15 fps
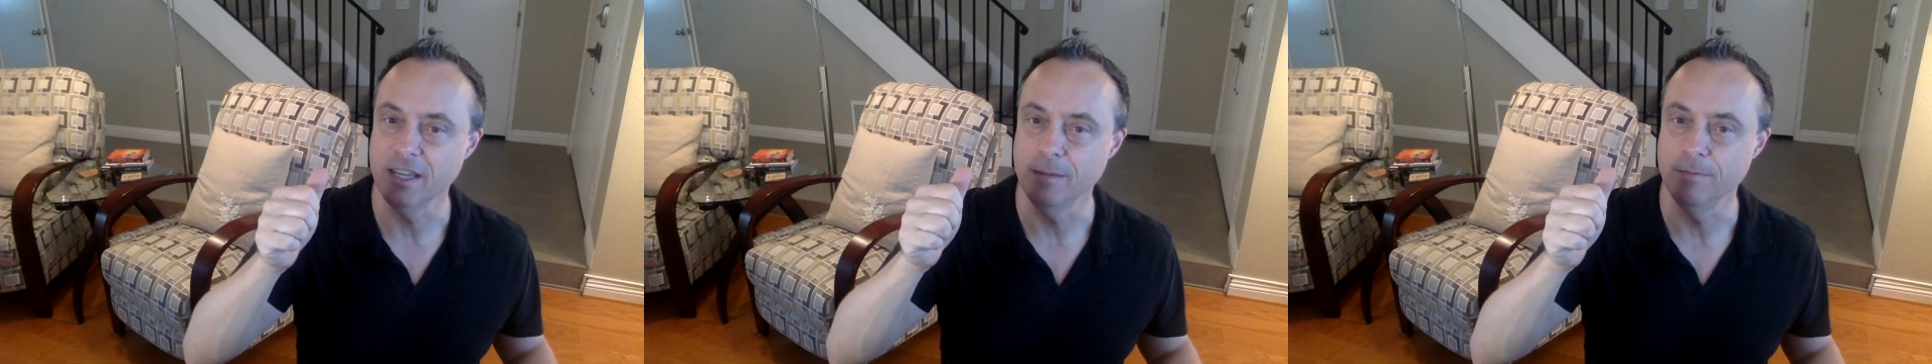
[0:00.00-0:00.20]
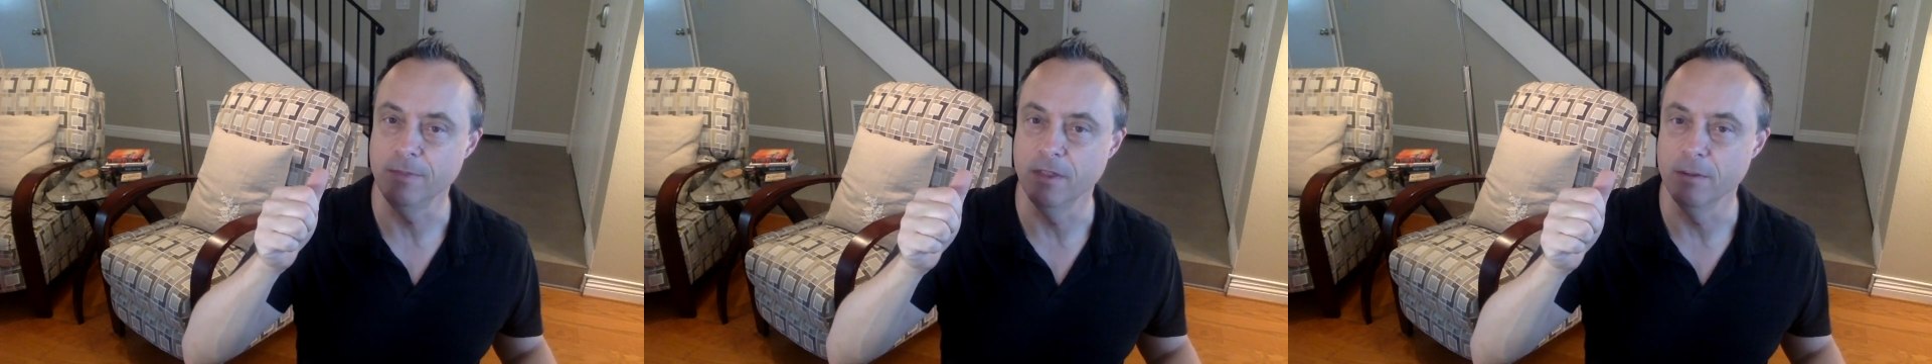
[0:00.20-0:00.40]

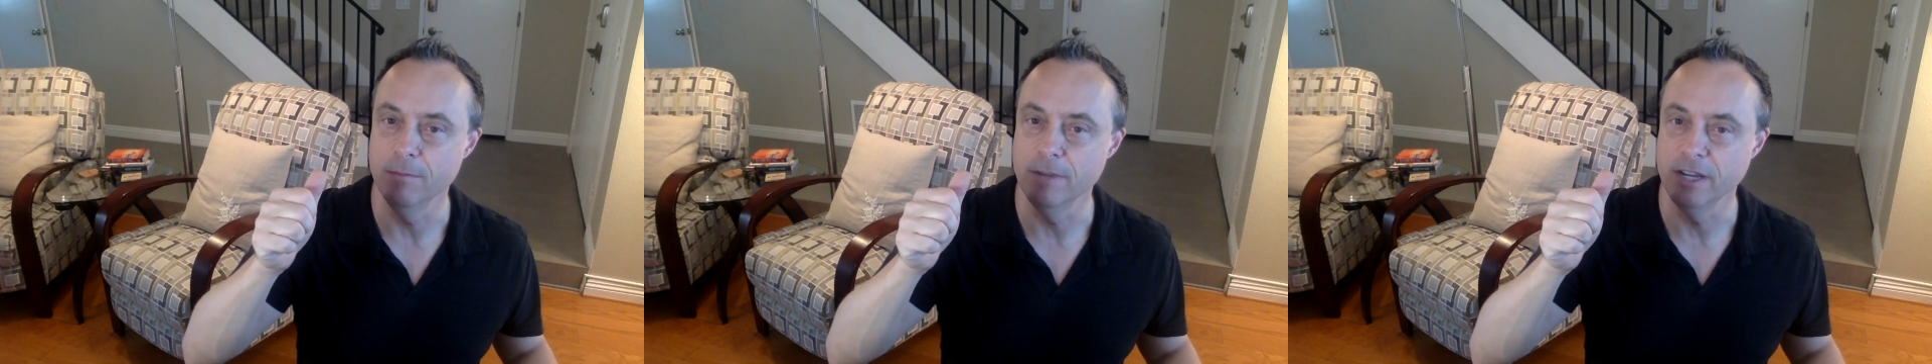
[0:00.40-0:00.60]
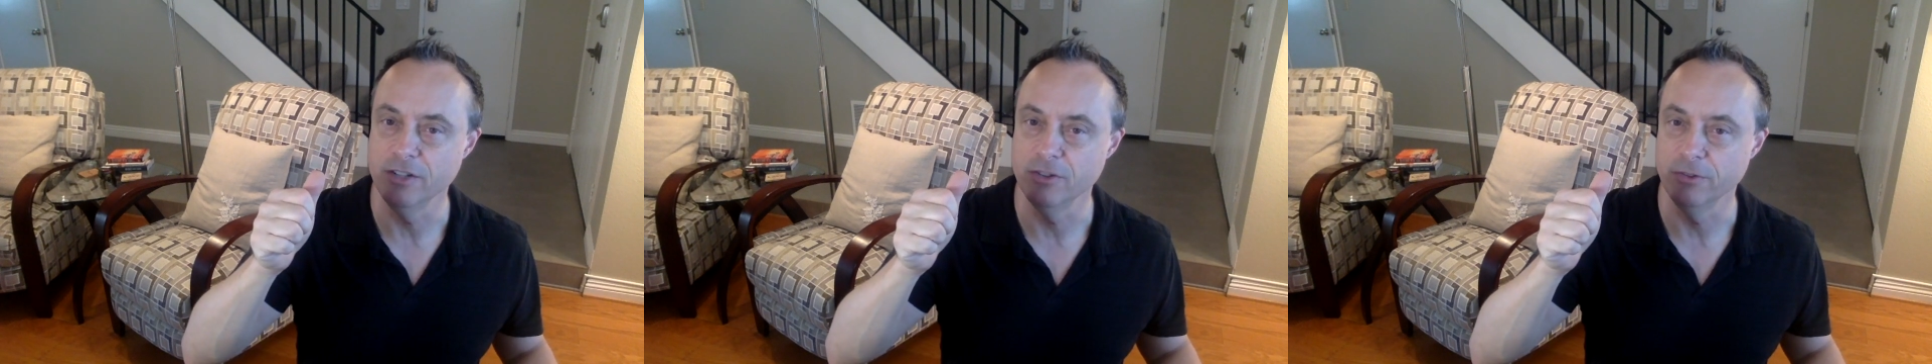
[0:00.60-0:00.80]
keep
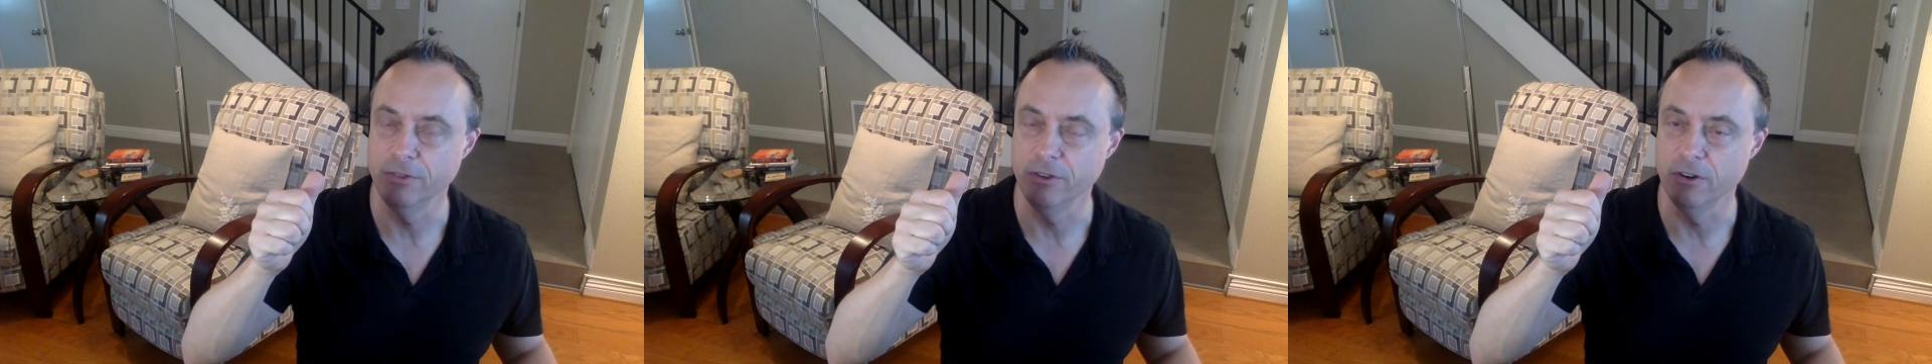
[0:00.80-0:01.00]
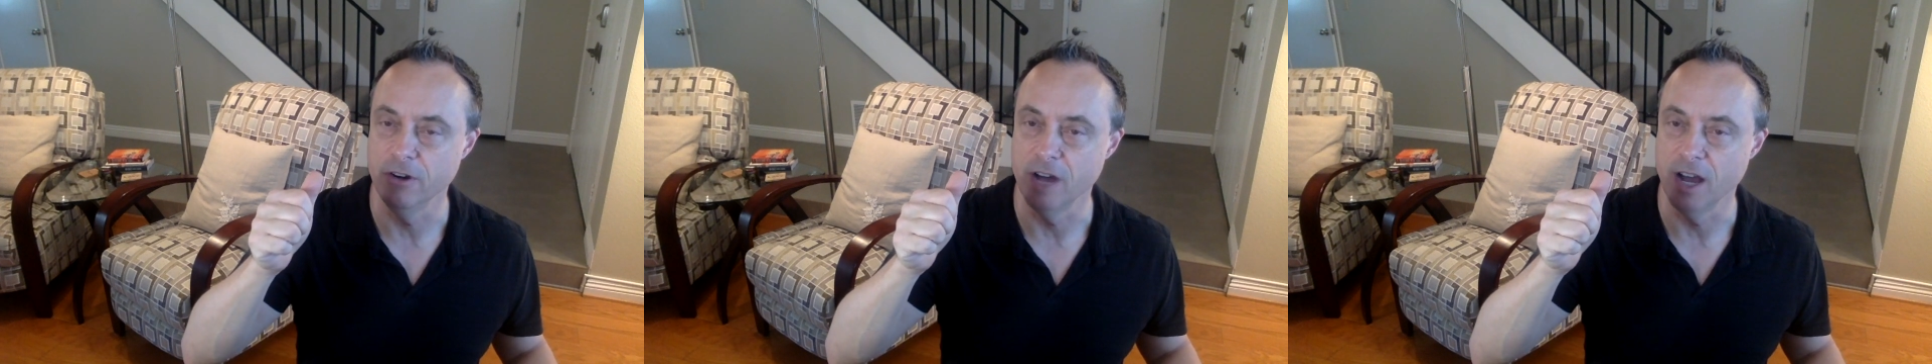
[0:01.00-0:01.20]
the major
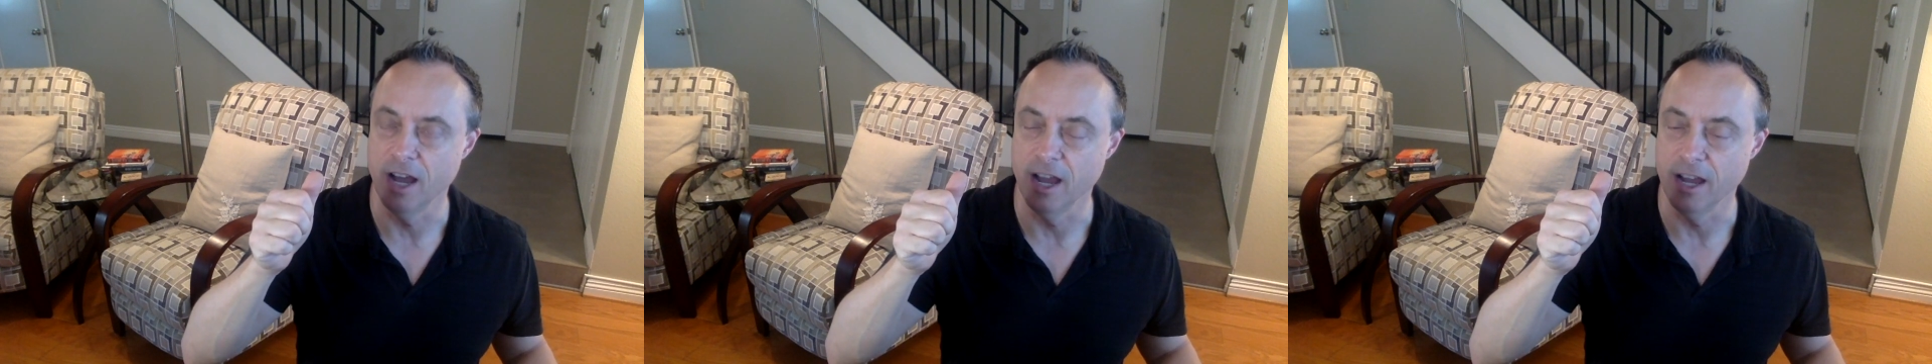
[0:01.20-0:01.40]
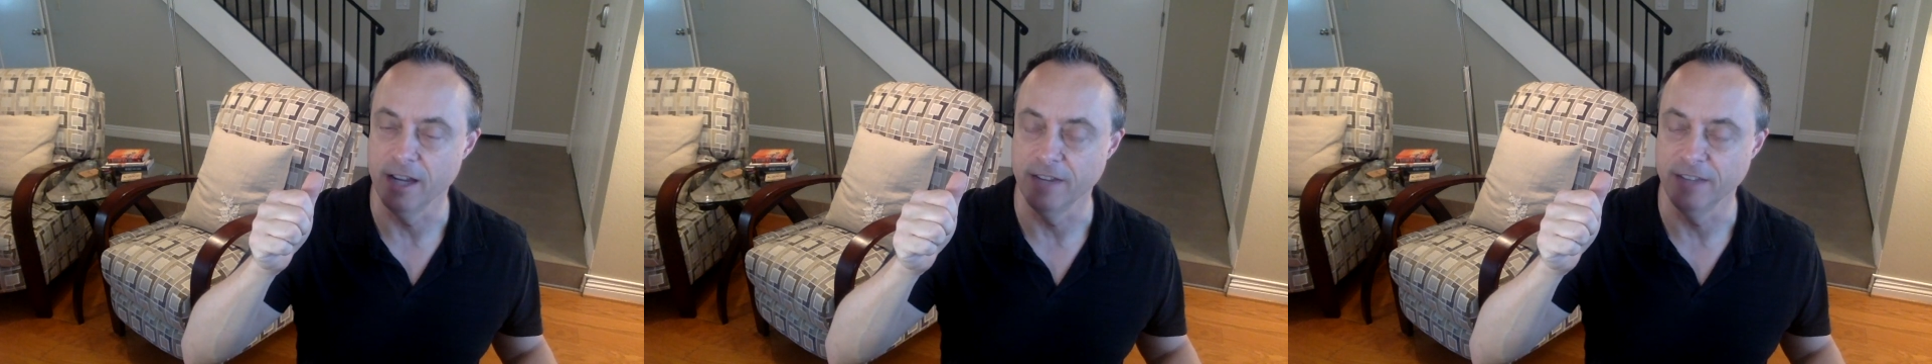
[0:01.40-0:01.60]
third
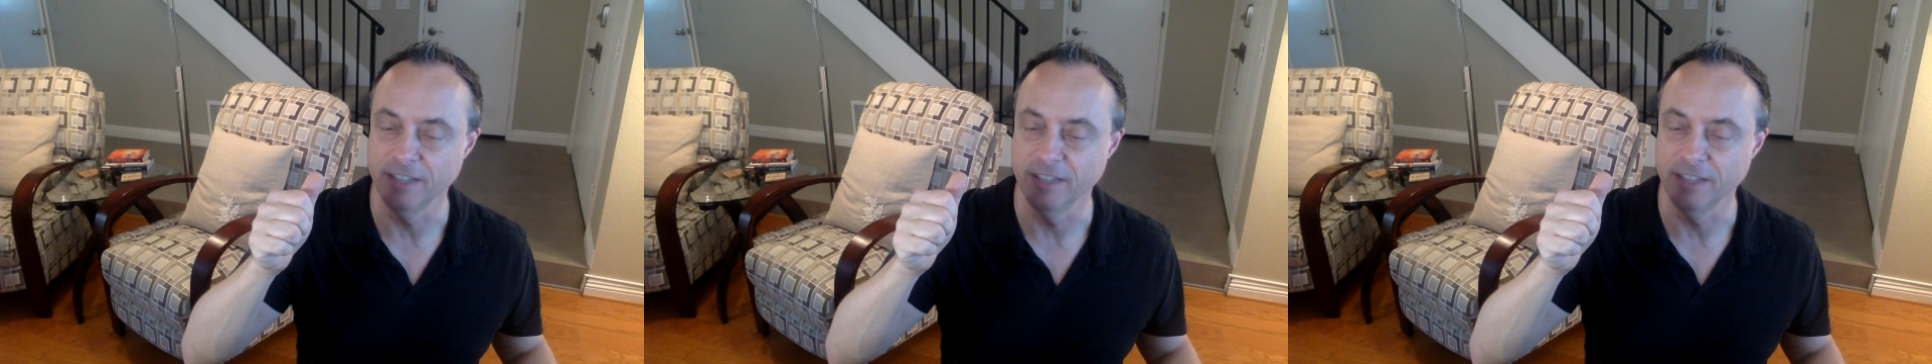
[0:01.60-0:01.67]
high,